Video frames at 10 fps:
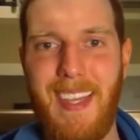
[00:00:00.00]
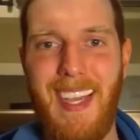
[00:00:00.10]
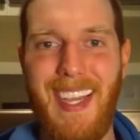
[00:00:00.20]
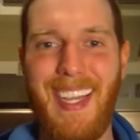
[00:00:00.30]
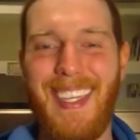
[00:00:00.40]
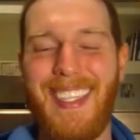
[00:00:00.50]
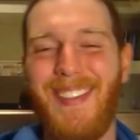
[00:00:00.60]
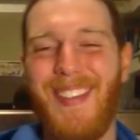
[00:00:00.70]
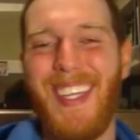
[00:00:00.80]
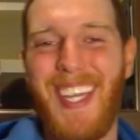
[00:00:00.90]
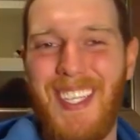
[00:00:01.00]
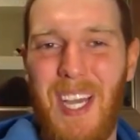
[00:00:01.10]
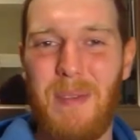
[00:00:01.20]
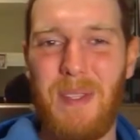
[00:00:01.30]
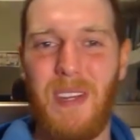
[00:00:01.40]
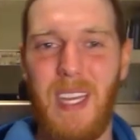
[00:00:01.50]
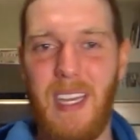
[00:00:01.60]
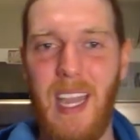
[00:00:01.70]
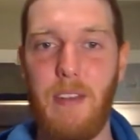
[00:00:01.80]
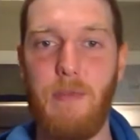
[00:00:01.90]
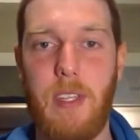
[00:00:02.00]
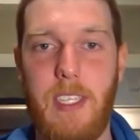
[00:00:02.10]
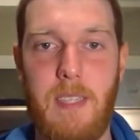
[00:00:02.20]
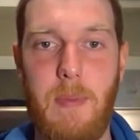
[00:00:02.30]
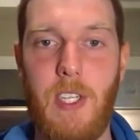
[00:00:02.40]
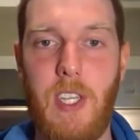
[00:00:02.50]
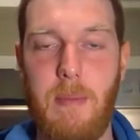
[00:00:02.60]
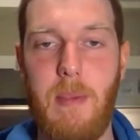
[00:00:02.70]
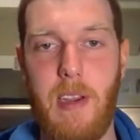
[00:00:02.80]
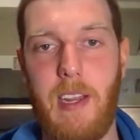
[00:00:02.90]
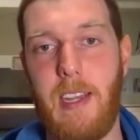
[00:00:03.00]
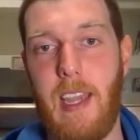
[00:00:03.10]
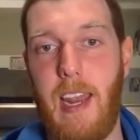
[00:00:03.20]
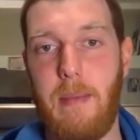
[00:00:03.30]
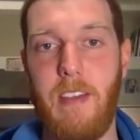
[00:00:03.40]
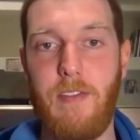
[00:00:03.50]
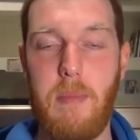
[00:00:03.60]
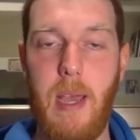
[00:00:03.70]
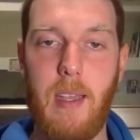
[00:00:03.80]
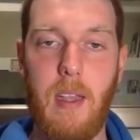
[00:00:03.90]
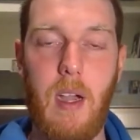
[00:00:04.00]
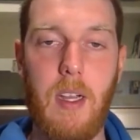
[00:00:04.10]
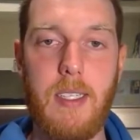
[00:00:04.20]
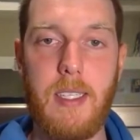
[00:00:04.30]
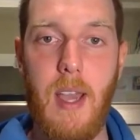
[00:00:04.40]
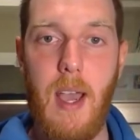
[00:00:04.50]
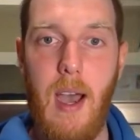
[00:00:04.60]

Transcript: Hi guys, it's me again, Thomas Renee, Head of Voice and Speech at the American Academy of Dramatic Arts.